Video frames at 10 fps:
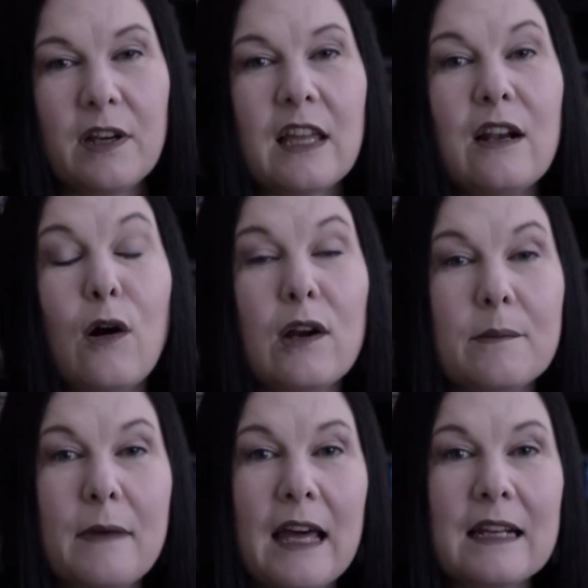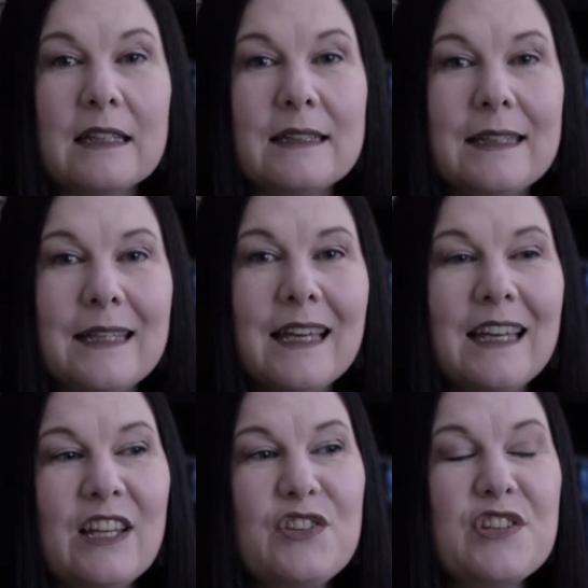it can automatically
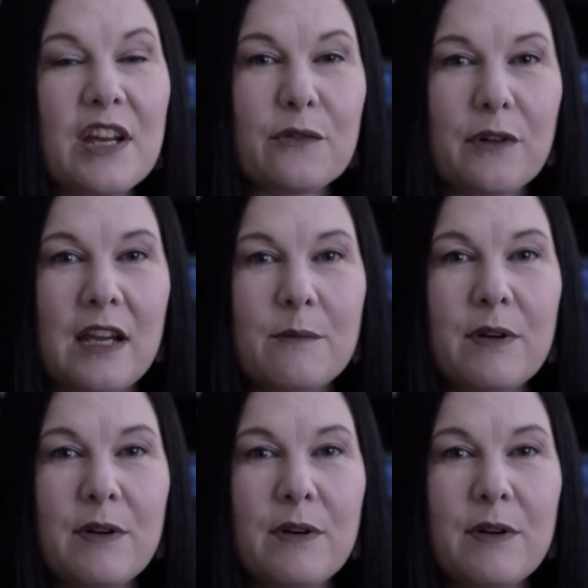generate.